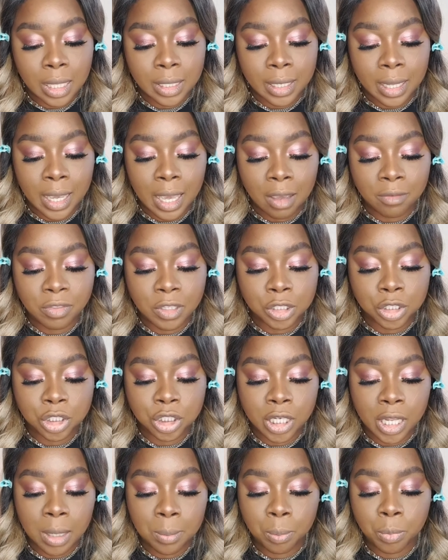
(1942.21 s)
and I have the
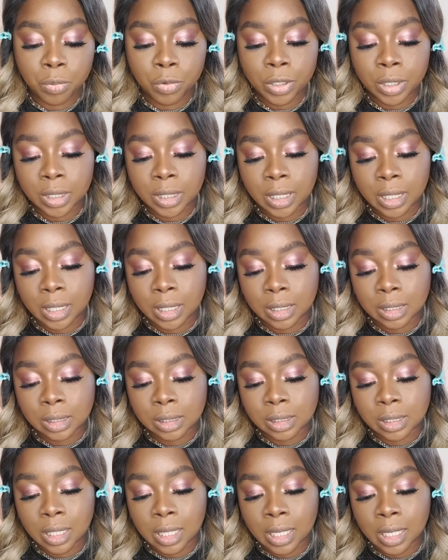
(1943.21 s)
Sheer
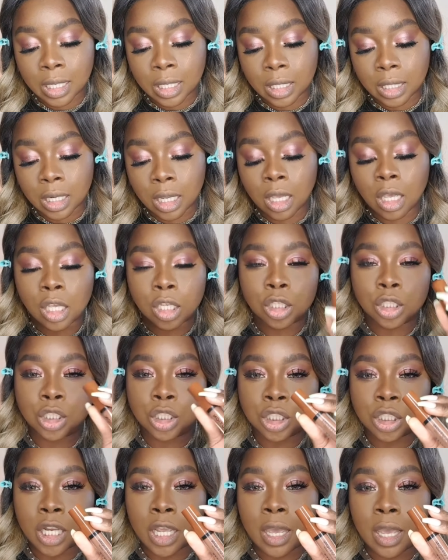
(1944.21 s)
Brilliant in
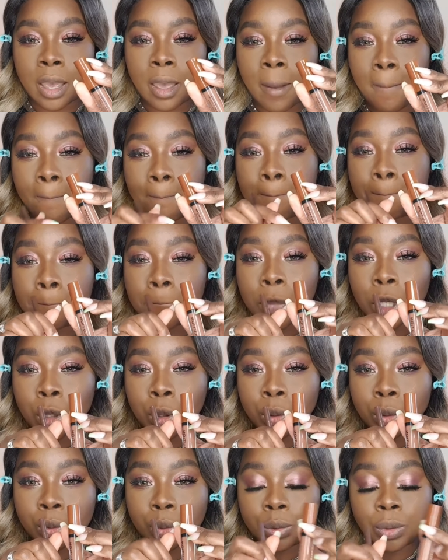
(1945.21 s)
Sheer
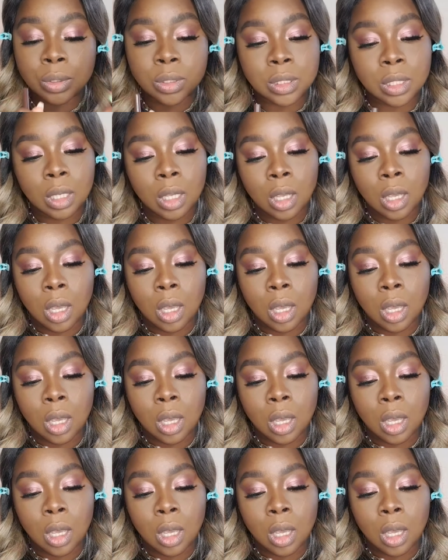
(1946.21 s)
Muse,